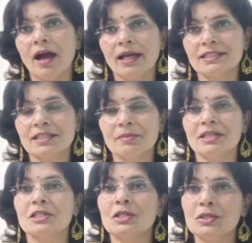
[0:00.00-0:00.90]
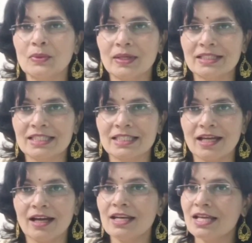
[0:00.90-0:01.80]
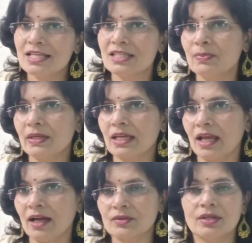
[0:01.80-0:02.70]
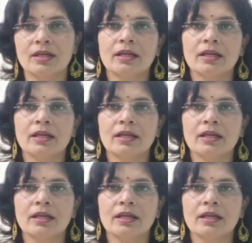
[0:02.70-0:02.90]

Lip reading: ultimately you can start speaking out.